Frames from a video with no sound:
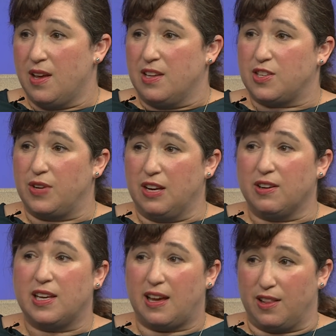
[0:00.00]
So here
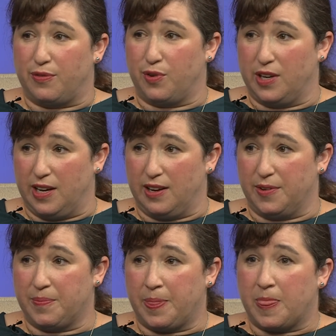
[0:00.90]
in
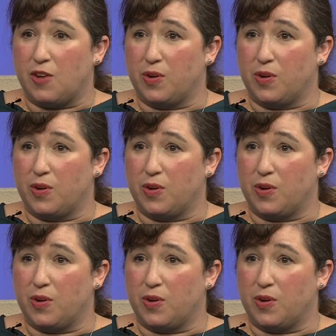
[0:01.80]
California, the